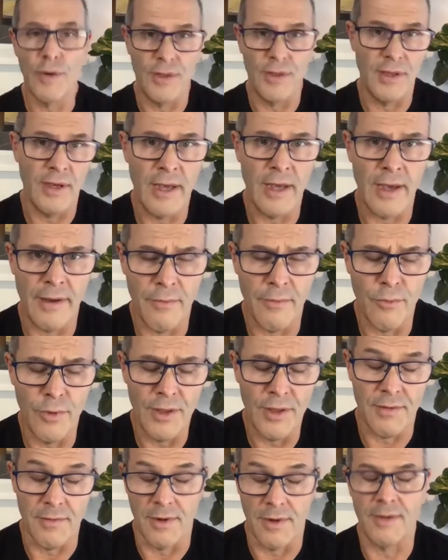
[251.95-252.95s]
working
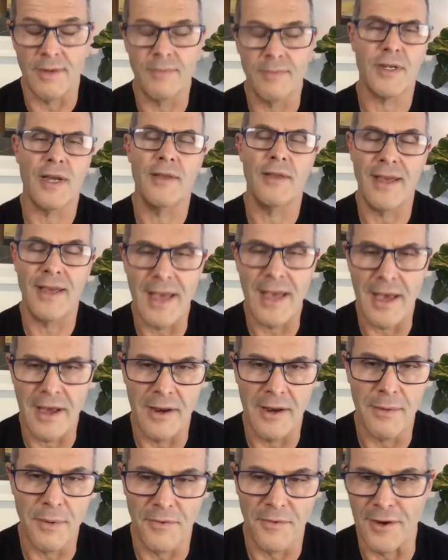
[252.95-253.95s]
with
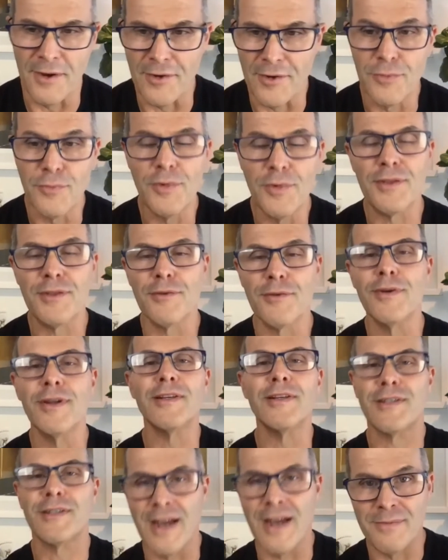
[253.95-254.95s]
the accounting
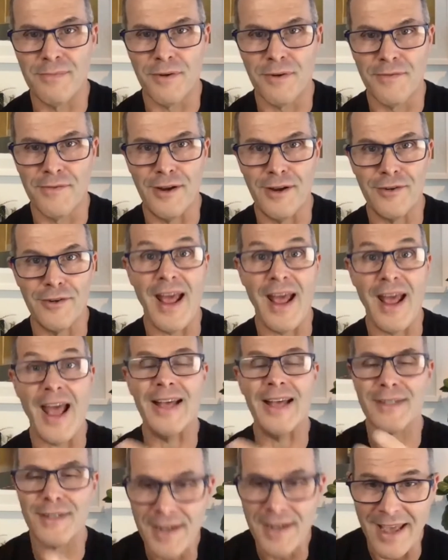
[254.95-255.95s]
profession, with the real estate
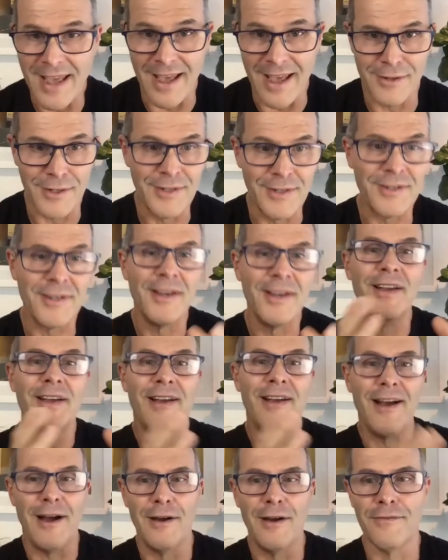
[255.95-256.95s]
profession as an
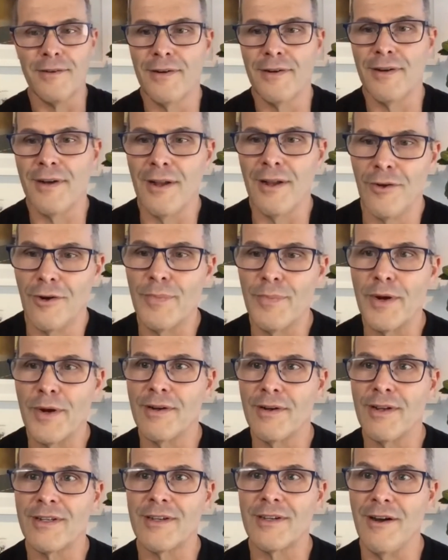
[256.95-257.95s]
accountant
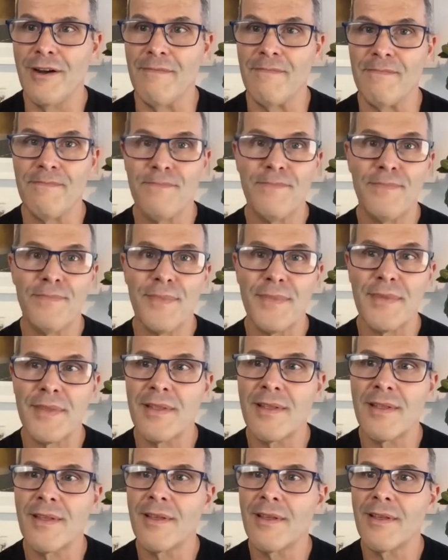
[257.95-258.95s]
over a long period of time.